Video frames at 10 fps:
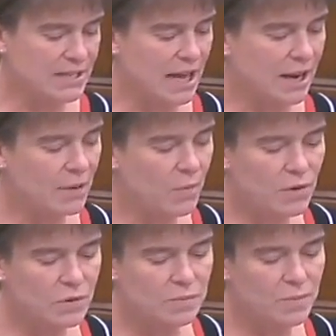and I
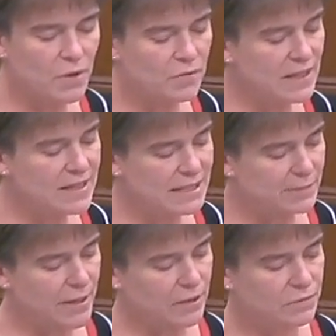welcome the move in this
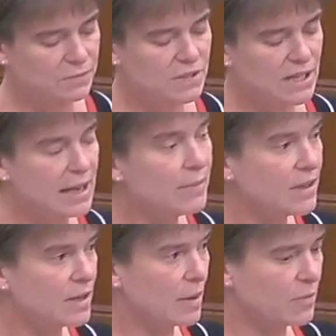bill to
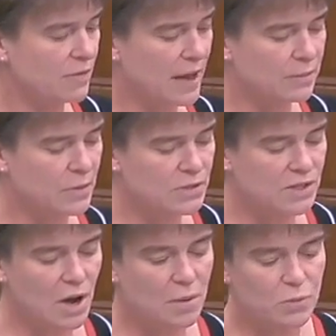limit the number of animals
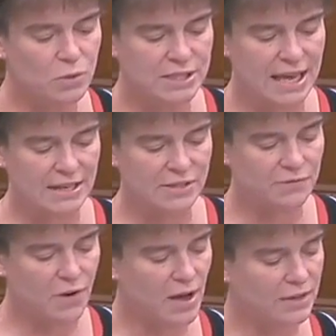that are brought in to
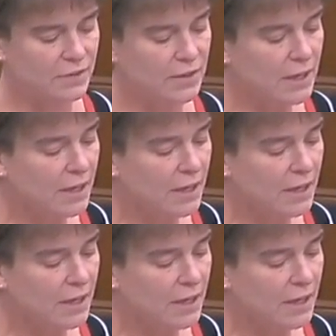5,